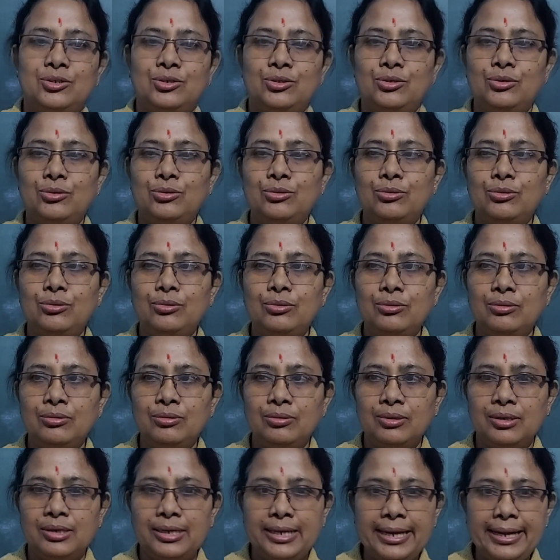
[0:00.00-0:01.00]
To
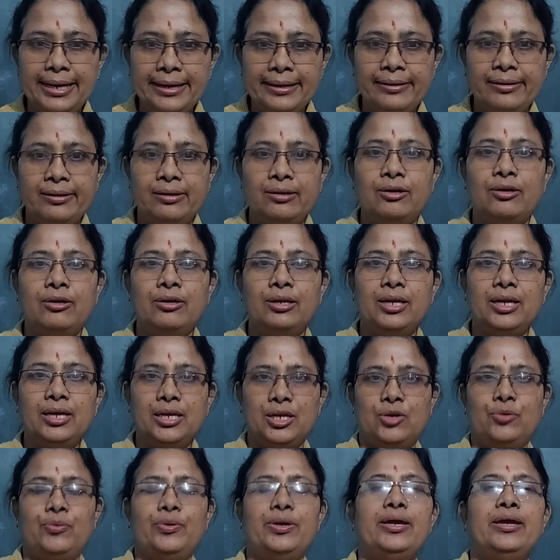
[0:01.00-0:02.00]
get or
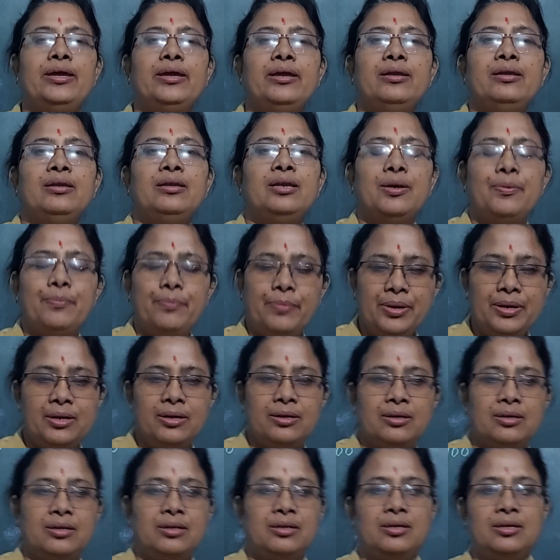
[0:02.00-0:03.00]
acquire
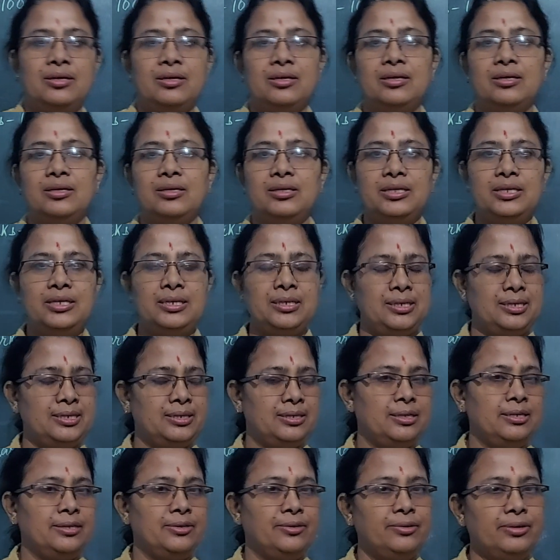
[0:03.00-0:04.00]
number in
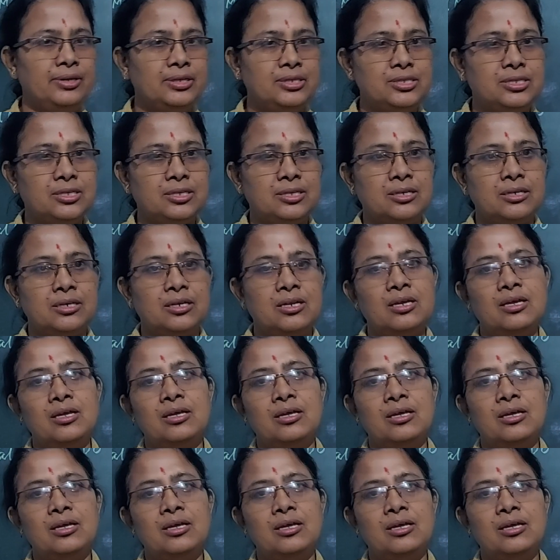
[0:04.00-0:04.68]
literature,